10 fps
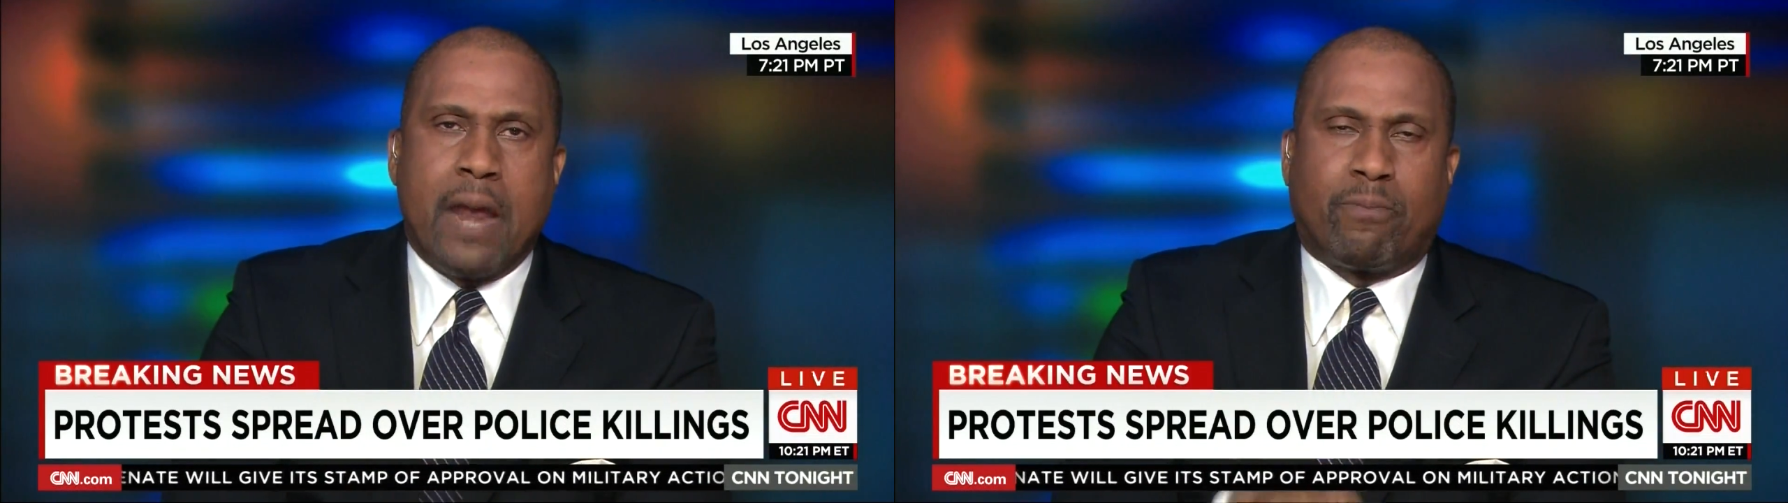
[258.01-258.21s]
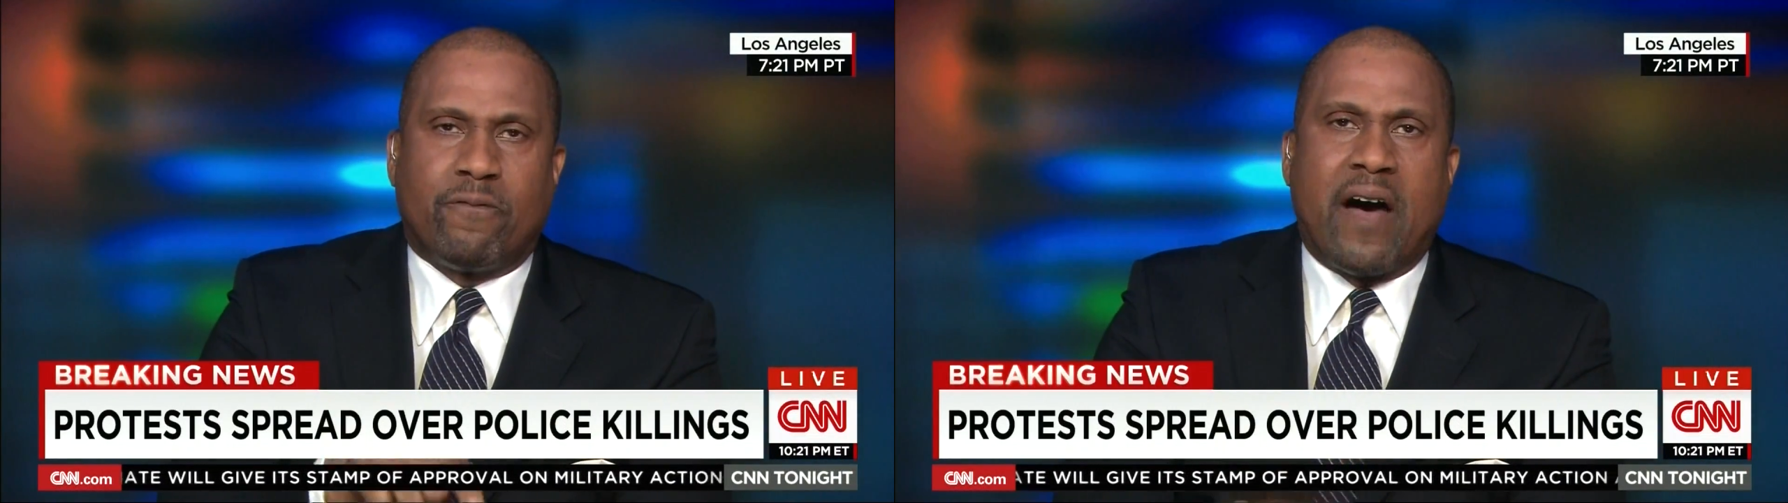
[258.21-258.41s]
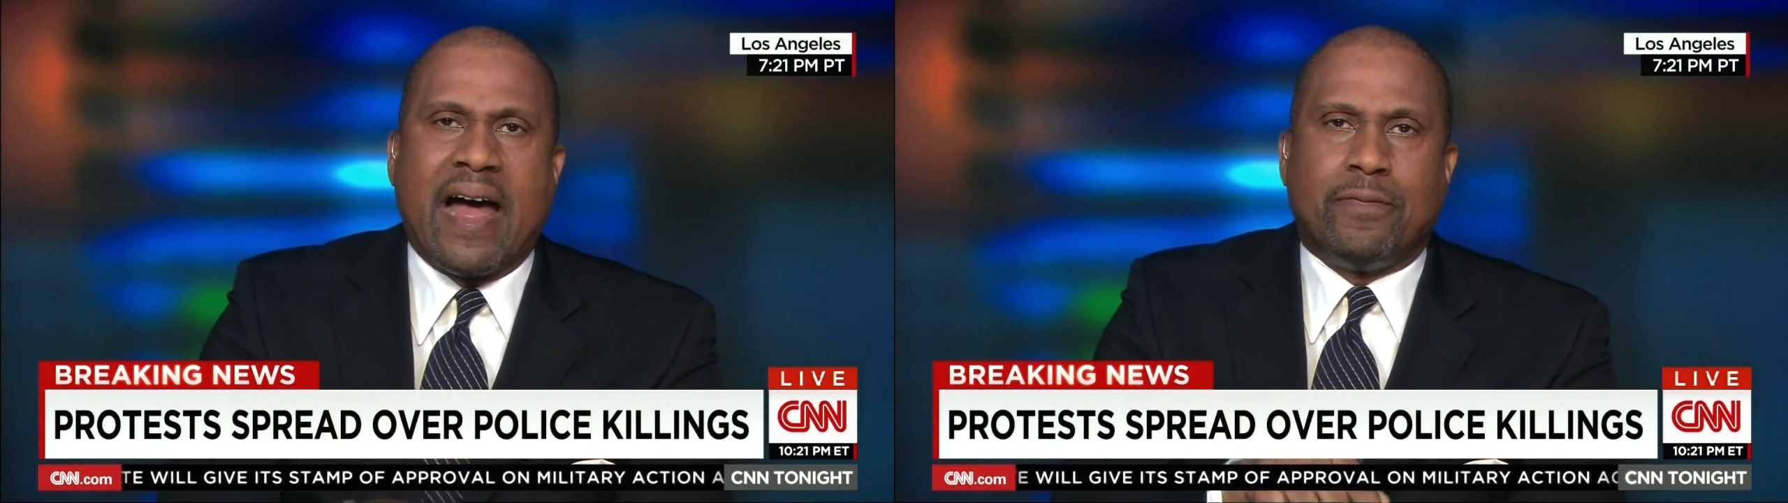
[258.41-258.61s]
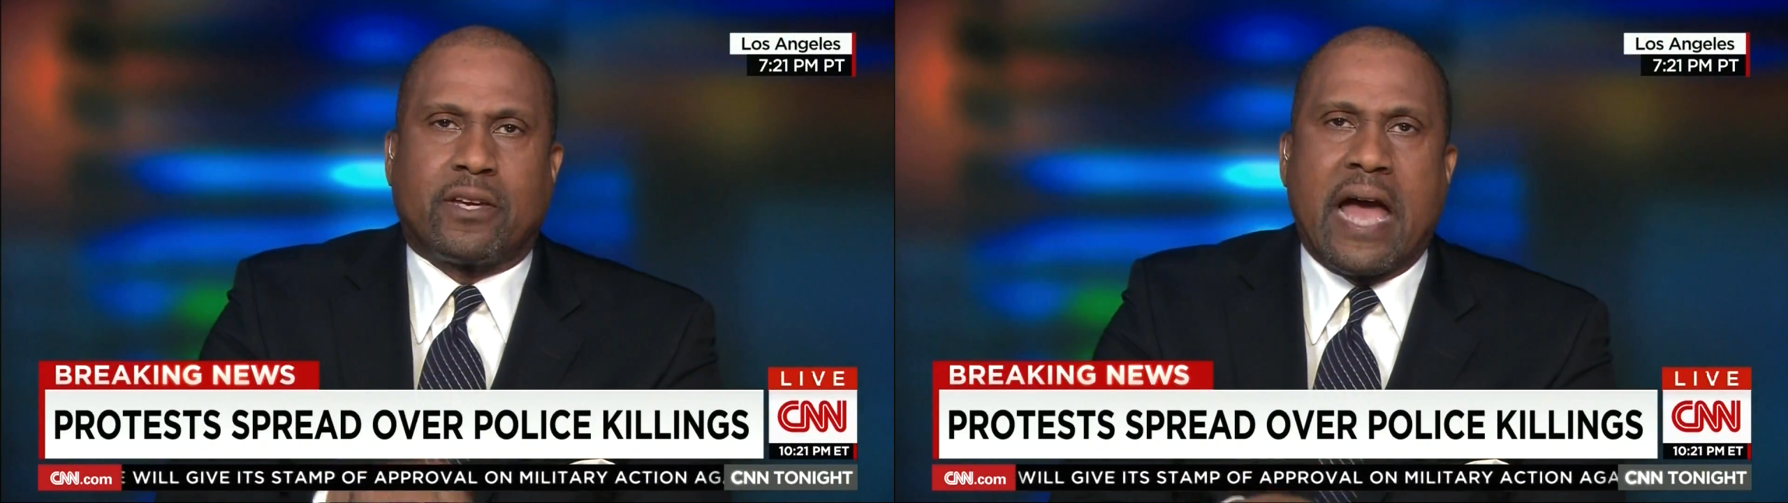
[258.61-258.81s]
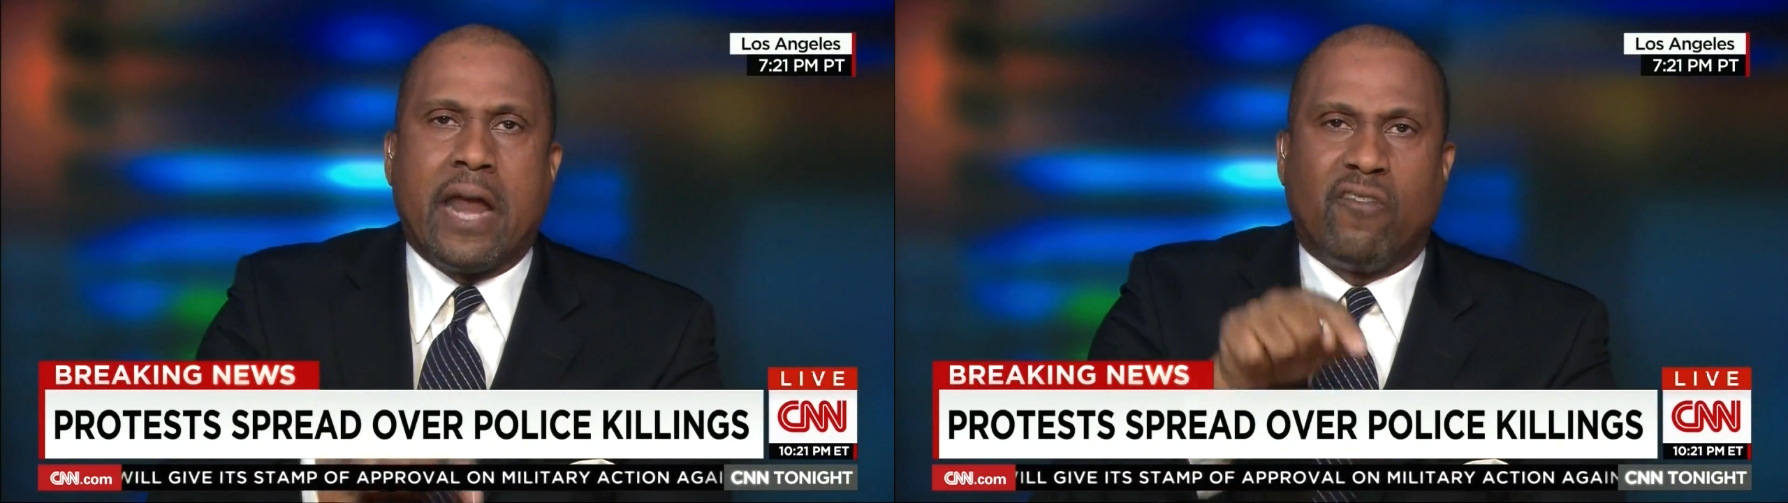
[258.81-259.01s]
and provide the
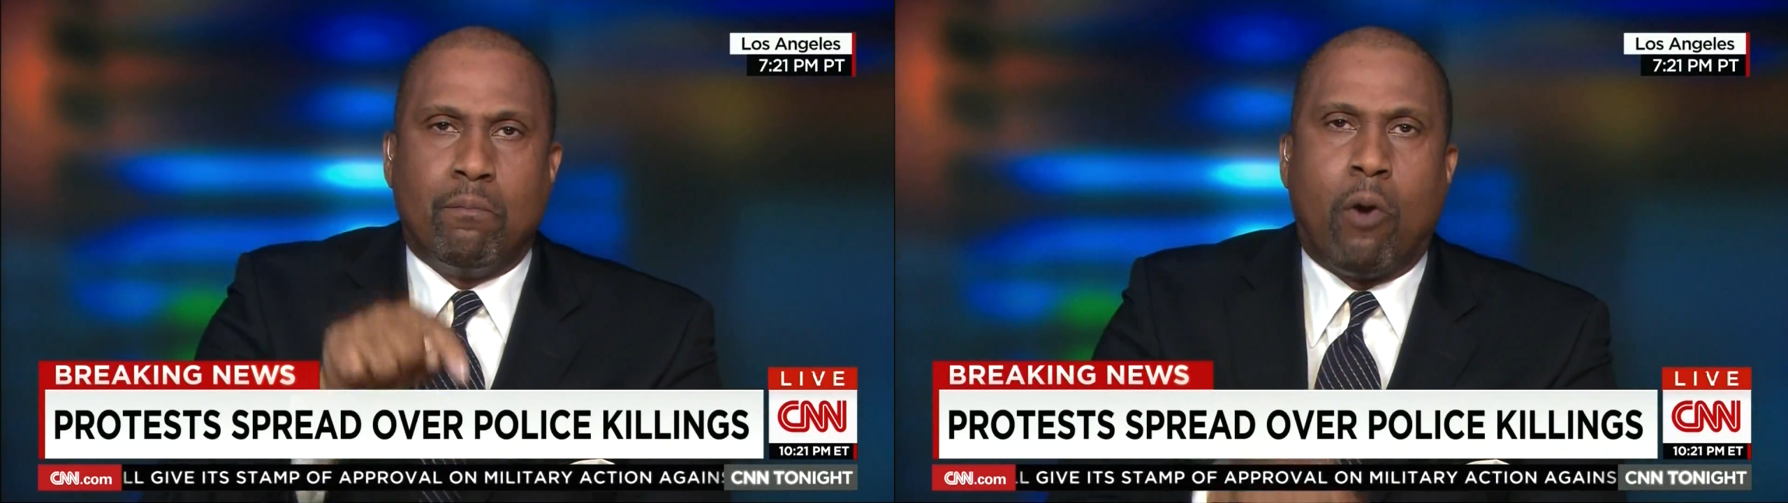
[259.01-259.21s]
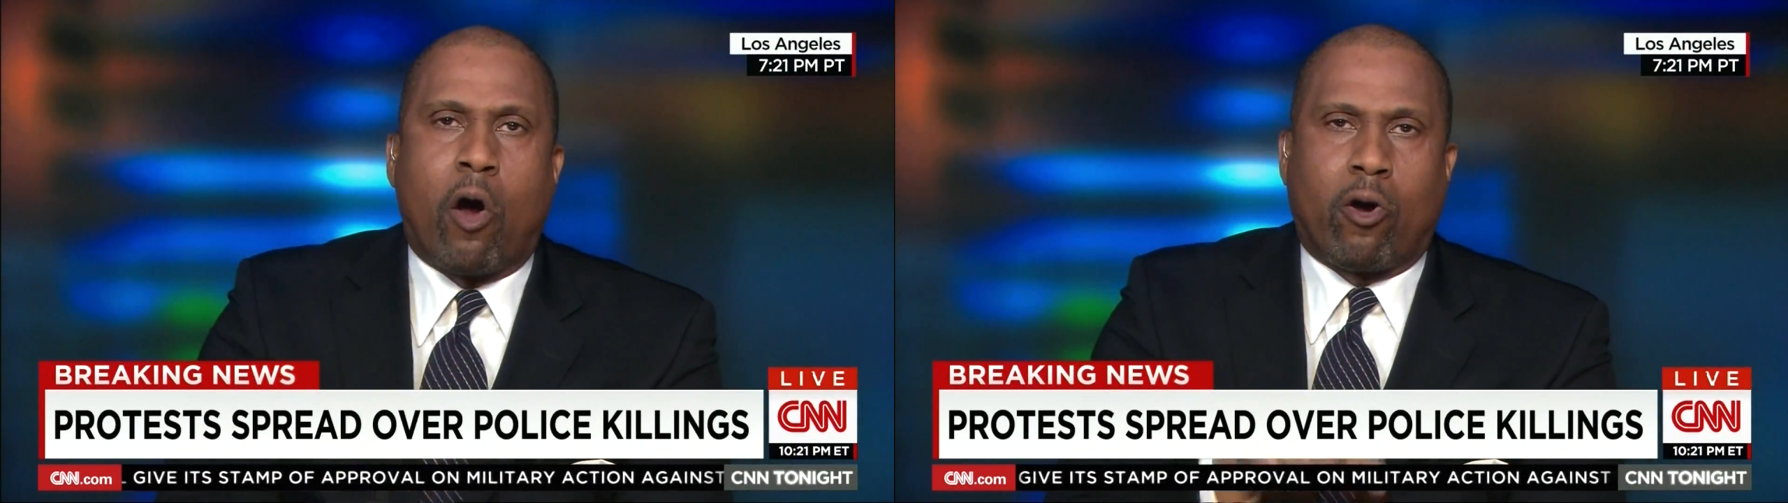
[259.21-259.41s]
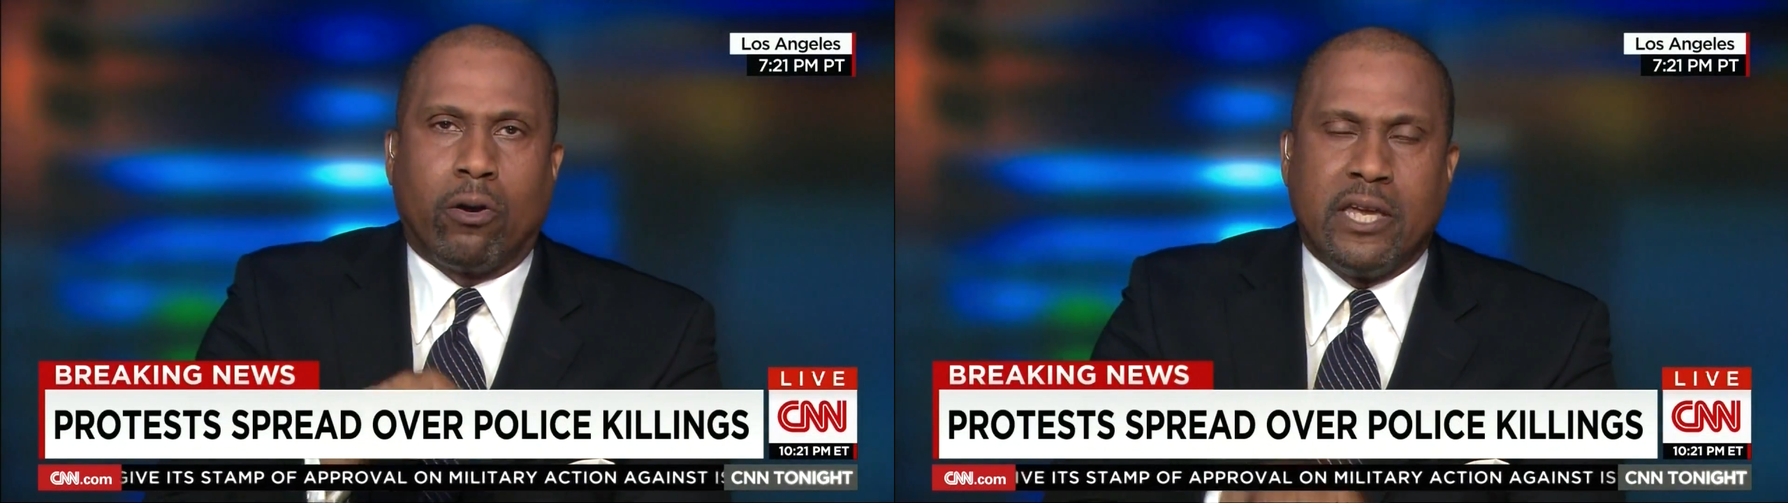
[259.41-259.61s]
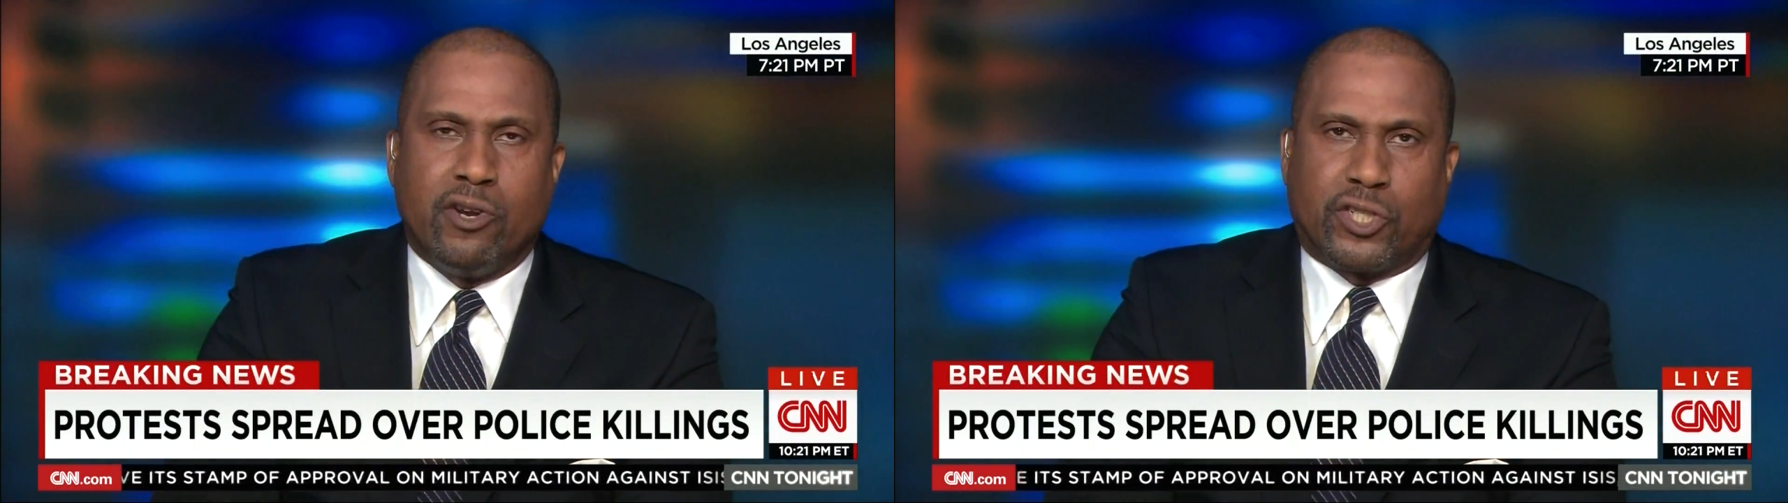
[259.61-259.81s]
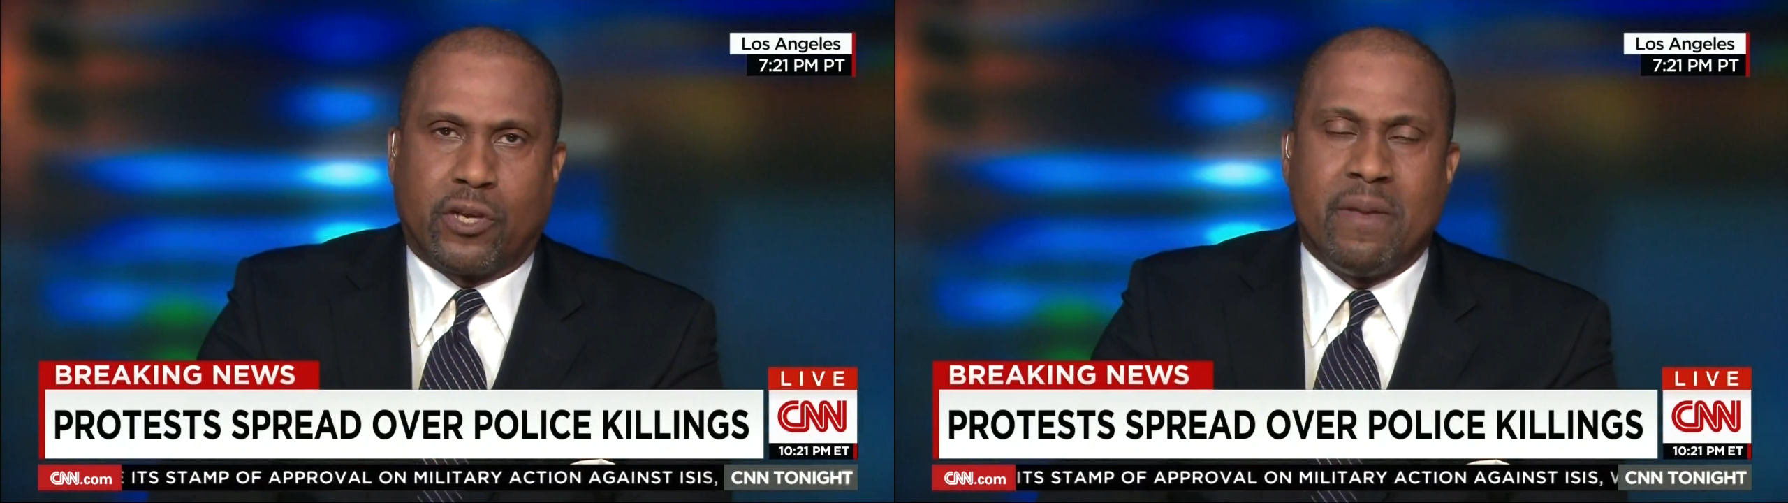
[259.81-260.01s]
kind of moral
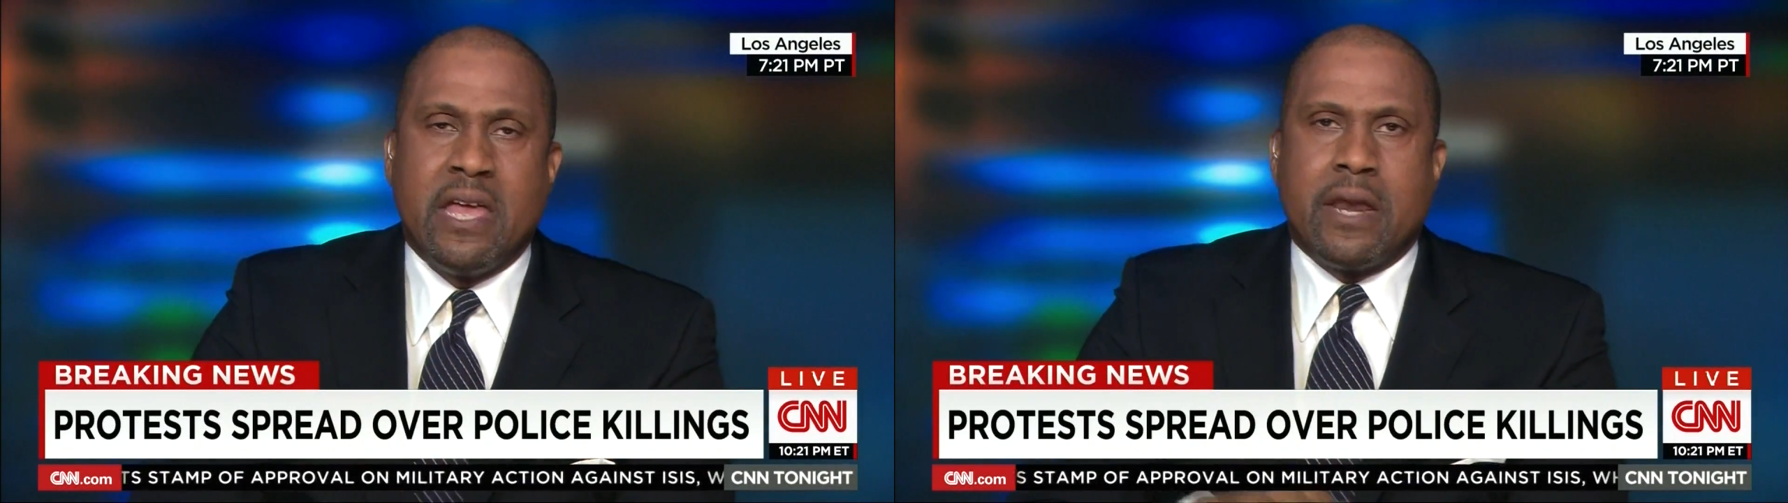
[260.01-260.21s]
leadership,